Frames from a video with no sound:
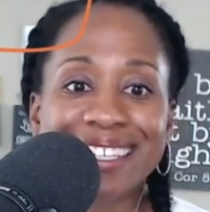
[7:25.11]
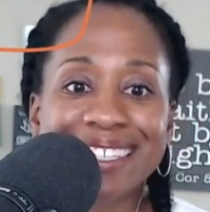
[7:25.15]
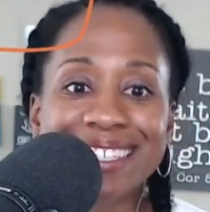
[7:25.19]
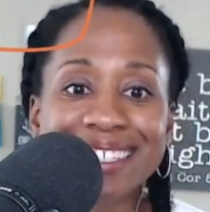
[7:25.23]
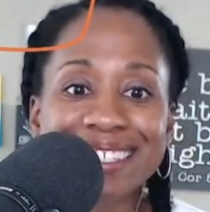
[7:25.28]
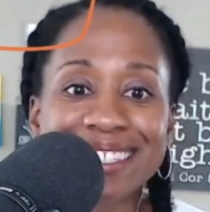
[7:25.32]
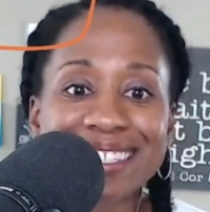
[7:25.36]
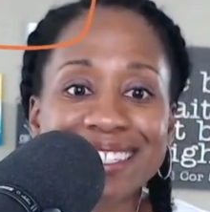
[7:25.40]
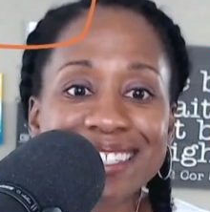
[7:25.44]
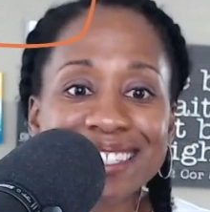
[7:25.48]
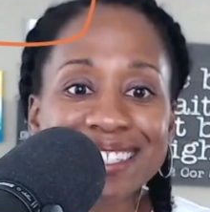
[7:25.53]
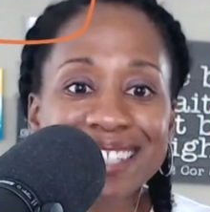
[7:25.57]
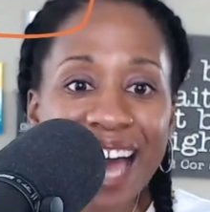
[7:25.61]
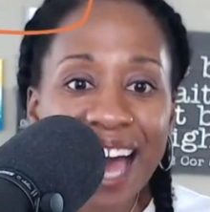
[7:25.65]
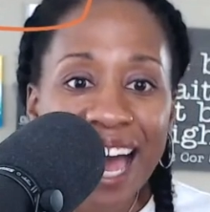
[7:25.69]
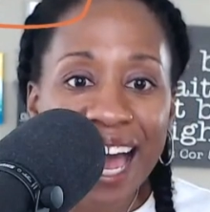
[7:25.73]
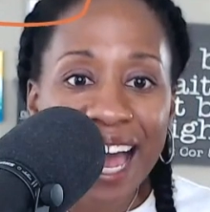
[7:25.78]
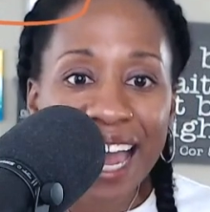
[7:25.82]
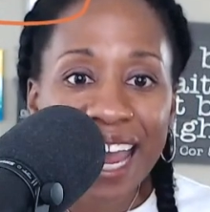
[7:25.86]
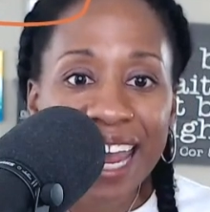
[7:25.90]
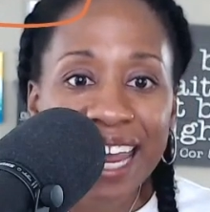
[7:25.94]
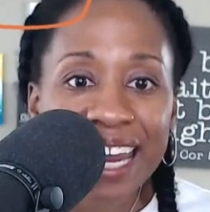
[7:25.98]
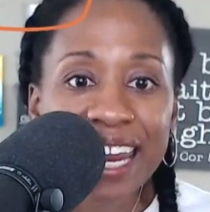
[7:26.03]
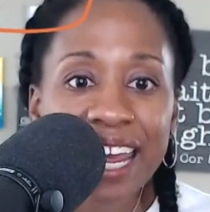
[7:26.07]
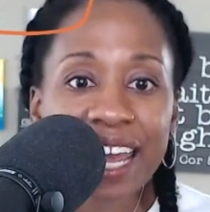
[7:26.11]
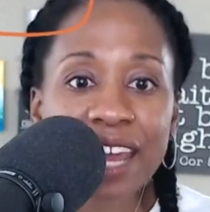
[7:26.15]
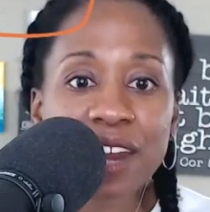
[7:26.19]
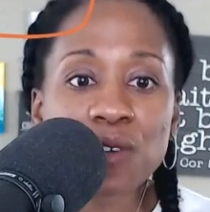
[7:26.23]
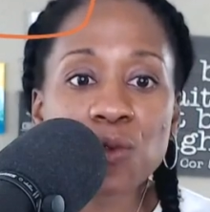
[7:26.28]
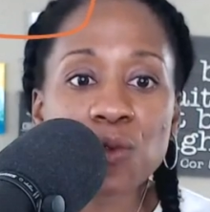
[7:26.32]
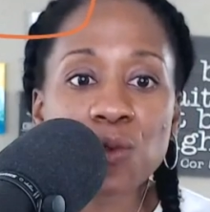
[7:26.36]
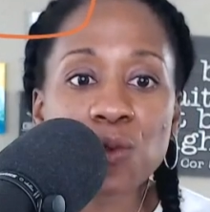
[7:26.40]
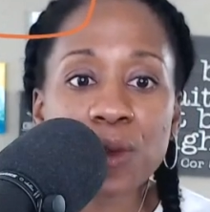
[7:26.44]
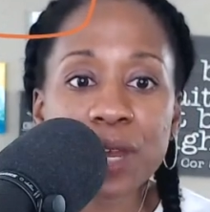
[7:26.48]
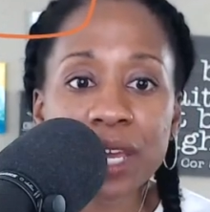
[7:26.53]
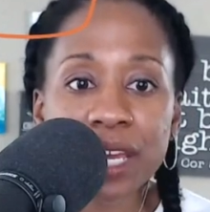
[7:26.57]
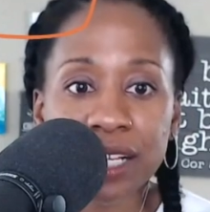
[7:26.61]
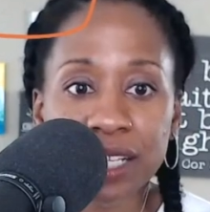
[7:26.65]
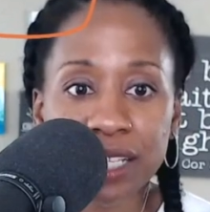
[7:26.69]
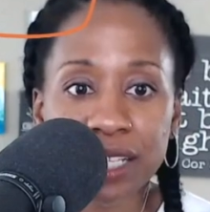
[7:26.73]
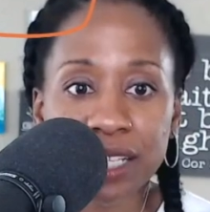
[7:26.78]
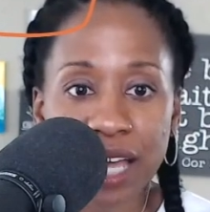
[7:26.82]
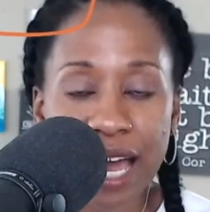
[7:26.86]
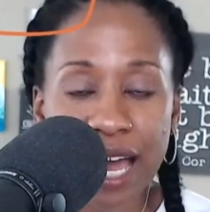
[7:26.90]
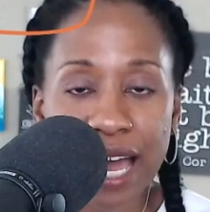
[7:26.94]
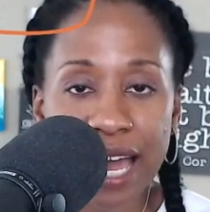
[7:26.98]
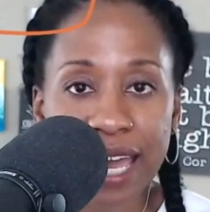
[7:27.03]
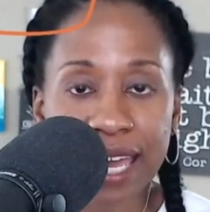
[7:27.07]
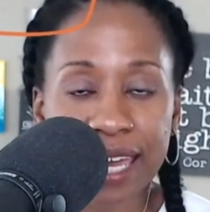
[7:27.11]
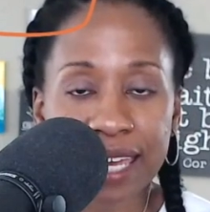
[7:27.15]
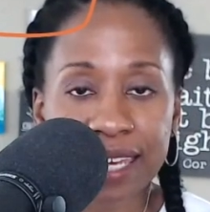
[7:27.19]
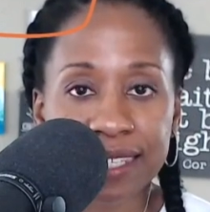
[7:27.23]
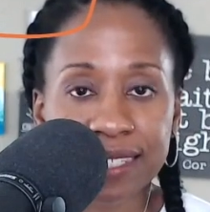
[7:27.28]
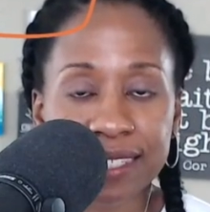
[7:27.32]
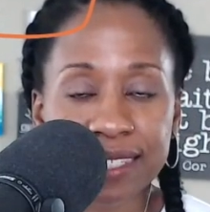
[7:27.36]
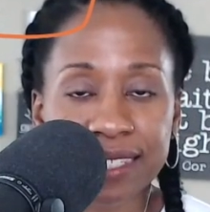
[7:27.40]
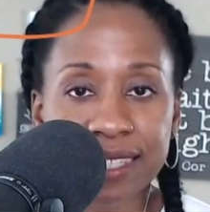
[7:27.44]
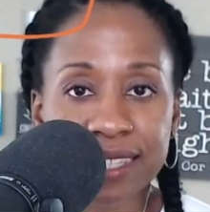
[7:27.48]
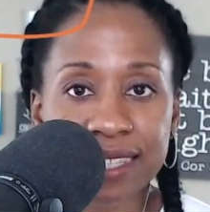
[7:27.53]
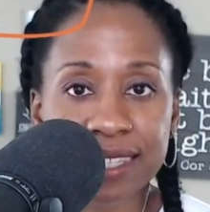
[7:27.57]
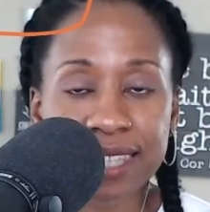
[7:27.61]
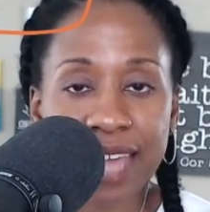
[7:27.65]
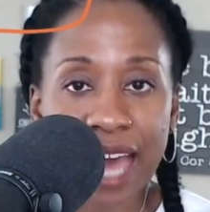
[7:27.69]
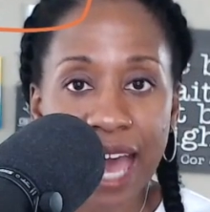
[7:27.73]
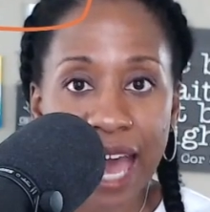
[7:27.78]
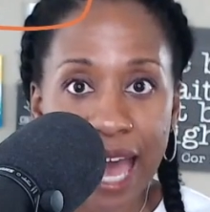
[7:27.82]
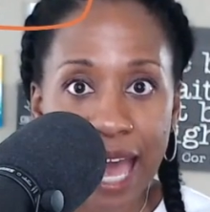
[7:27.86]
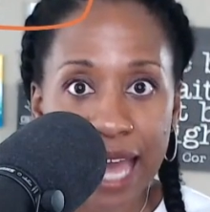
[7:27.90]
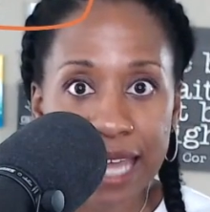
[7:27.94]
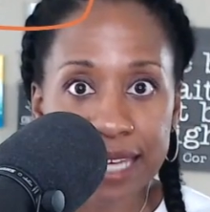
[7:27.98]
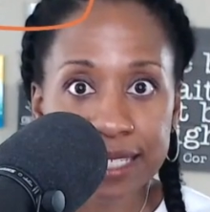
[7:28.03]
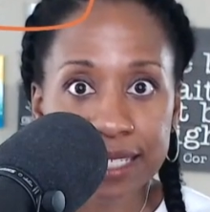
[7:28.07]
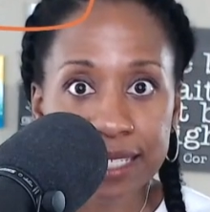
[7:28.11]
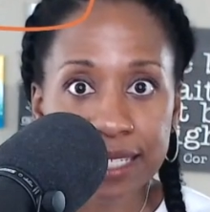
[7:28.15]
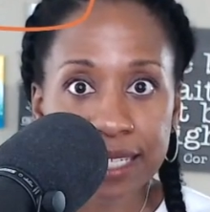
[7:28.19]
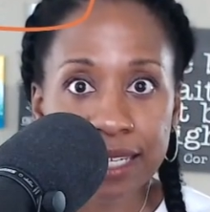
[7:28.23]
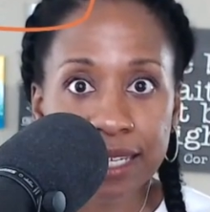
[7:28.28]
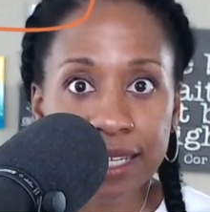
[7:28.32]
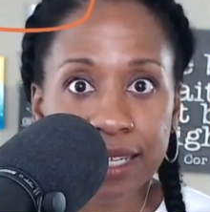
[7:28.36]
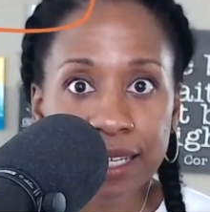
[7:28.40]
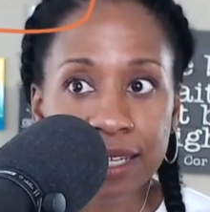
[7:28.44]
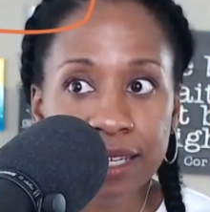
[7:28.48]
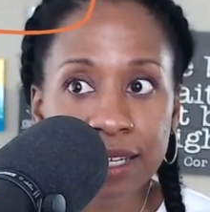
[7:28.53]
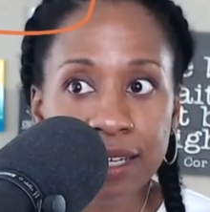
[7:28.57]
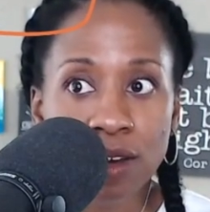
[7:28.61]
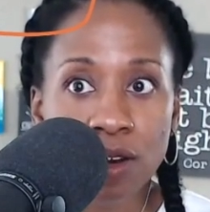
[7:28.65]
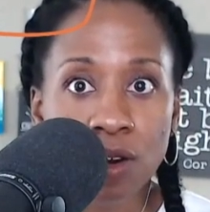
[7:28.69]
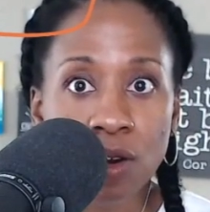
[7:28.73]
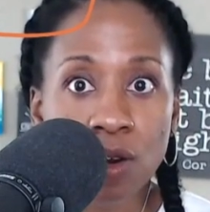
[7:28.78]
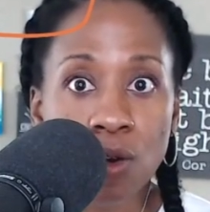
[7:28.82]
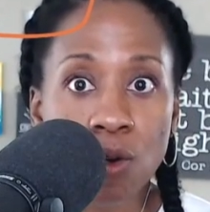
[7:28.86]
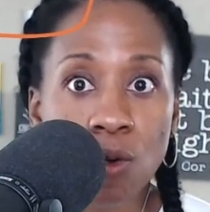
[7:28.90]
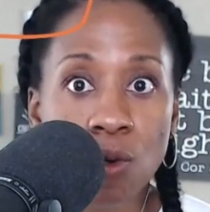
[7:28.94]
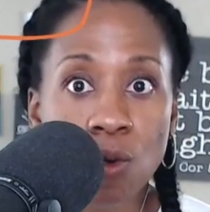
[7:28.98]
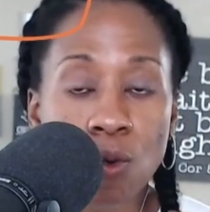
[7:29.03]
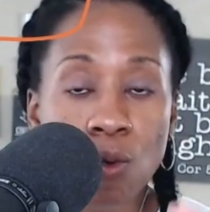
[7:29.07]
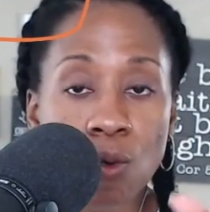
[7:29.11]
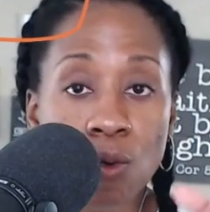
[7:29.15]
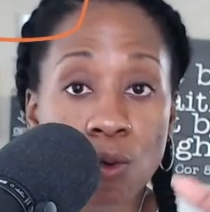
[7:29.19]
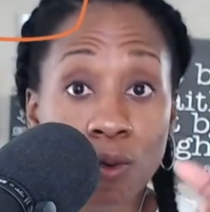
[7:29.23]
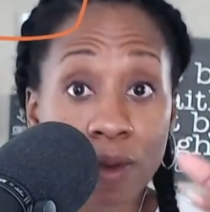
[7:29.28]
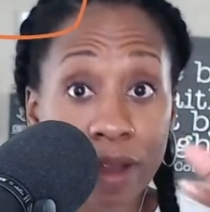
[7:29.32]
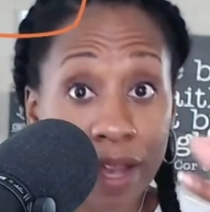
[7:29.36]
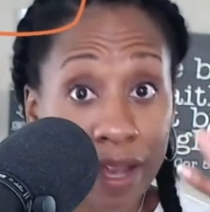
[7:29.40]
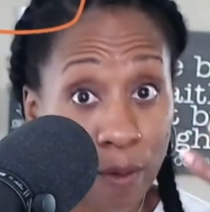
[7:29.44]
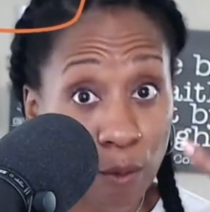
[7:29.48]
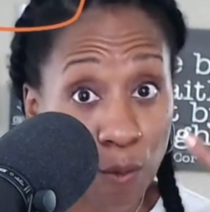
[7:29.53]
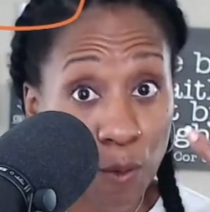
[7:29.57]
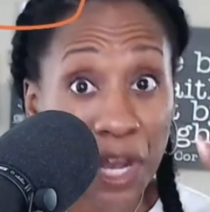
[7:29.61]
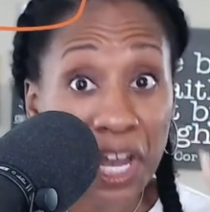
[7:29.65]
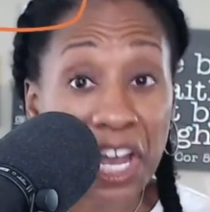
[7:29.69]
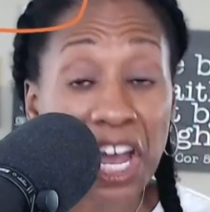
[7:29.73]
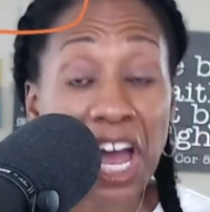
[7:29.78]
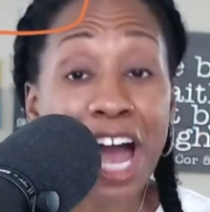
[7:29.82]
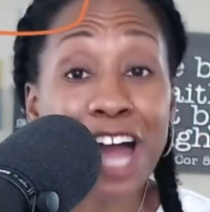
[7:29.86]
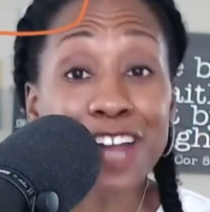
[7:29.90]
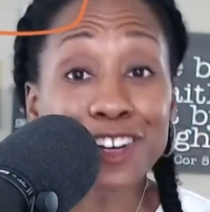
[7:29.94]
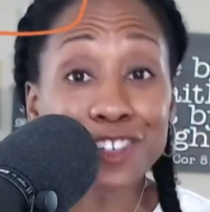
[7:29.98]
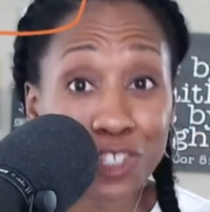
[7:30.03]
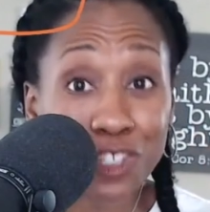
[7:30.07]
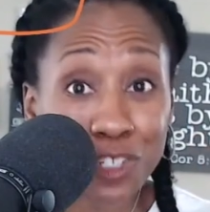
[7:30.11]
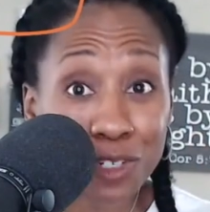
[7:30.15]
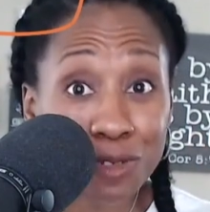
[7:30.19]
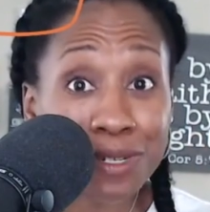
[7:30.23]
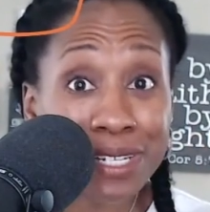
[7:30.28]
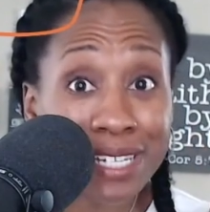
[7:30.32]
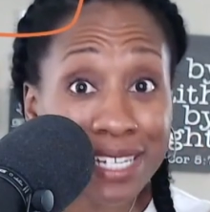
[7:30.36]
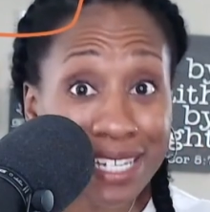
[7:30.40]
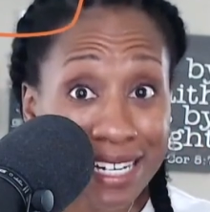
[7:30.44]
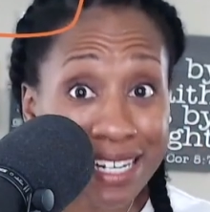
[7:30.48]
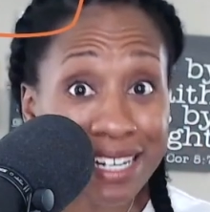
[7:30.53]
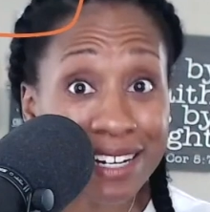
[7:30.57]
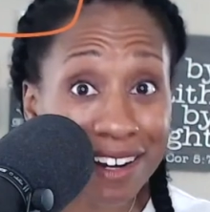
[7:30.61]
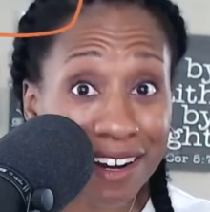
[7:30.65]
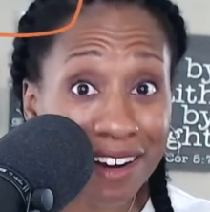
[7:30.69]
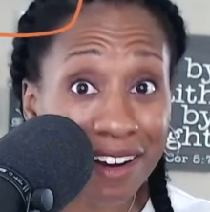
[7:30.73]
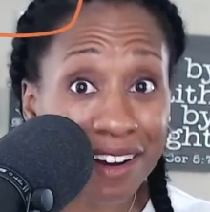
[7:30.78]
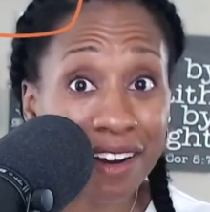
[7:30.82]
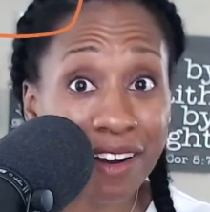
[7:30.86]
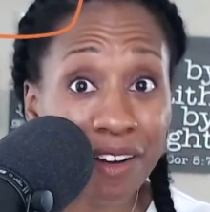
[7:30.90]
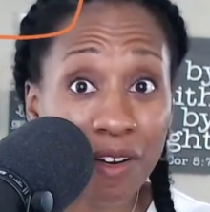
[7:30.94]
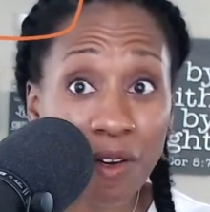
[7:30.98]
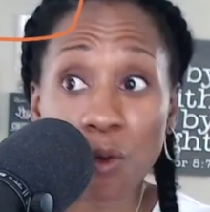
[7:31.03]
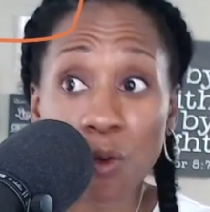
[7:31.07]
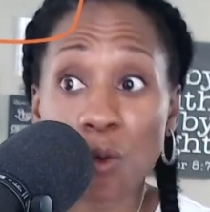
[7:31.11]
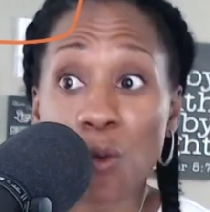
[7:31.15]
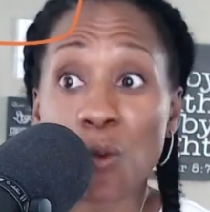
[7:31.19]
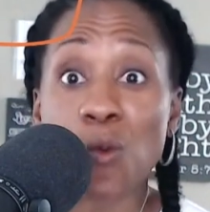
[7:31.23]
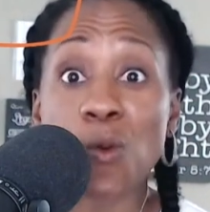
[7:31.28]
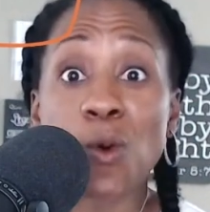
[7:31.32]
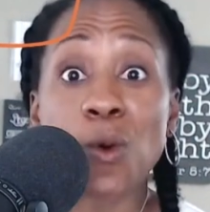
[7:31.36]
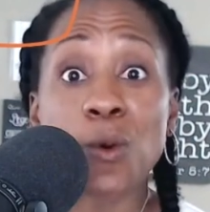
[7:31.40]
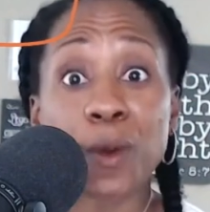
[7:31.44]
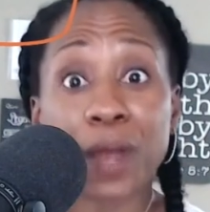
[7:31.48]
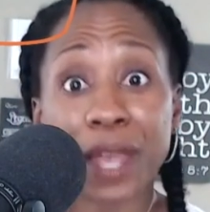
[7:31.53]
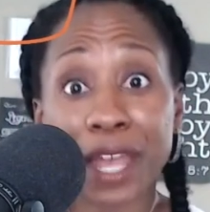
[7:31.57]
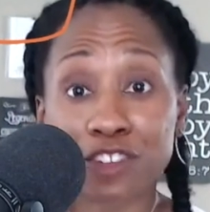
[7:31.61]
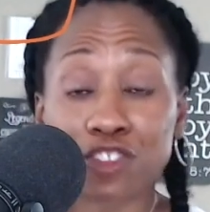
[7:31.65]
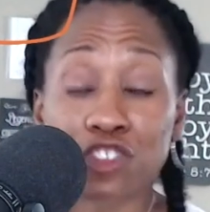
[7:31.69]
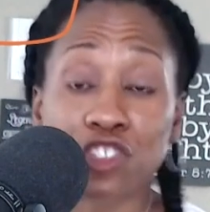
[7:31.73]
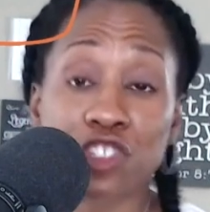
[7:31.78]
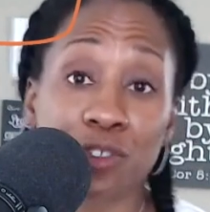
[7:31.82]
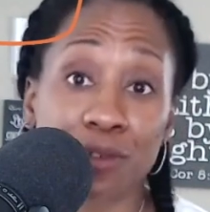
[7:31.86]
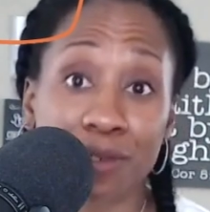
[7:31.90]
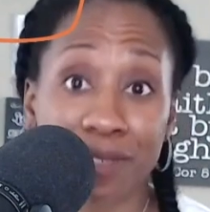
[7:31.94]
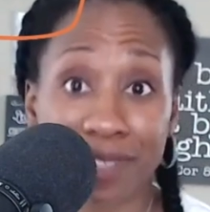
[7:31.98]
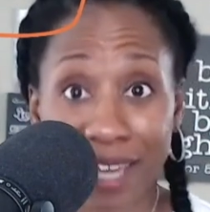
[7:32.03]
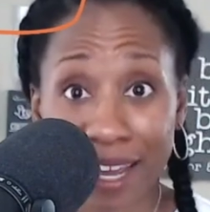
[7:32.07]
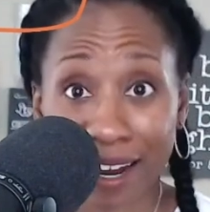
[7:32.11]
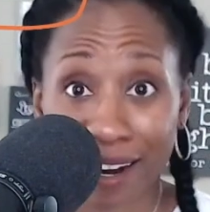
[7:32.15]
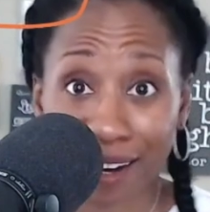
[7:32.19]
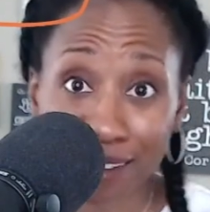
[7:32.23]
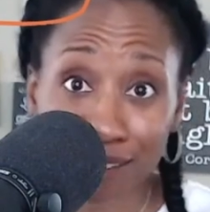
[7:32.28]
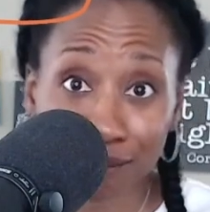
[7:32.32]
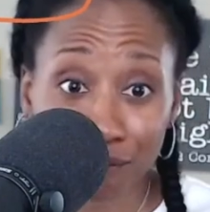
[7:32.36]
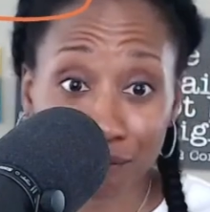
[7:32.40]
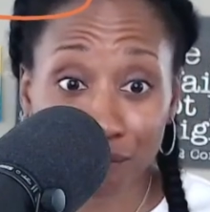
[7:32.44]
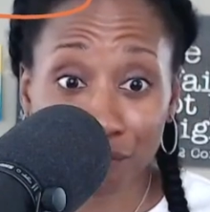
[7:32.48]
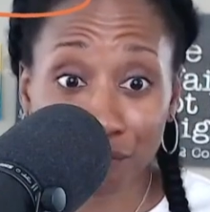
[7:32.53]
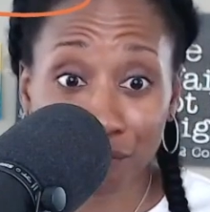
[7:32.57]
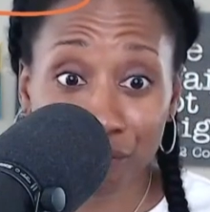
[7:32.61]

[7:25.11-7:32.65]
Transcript: Decide and realize that what got you here won't get you there.